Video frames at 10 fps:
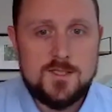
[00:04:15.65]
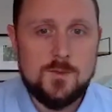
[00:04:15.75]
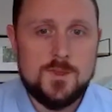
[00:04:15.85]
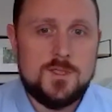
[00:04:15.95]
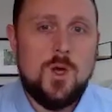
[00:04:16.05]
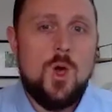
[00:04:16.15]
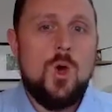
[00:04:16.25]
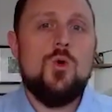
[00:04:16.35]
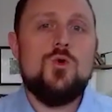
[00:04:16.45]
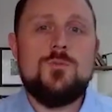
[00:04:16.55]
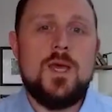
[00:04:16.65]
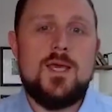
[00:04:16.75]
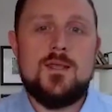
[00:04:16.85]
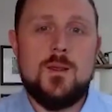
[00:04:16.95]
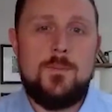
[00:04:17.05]
So who's
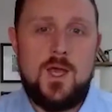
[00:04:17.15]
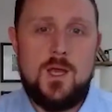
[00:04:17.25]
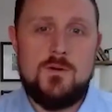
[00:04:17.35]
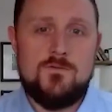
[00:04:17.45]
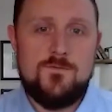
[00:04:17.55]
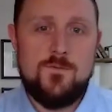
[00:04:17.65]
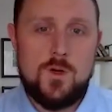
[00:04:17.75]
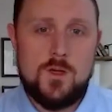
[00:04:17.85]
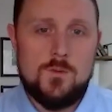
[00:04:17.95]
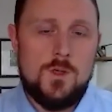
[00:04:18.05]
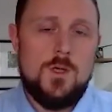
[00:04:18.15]
making the payment for you?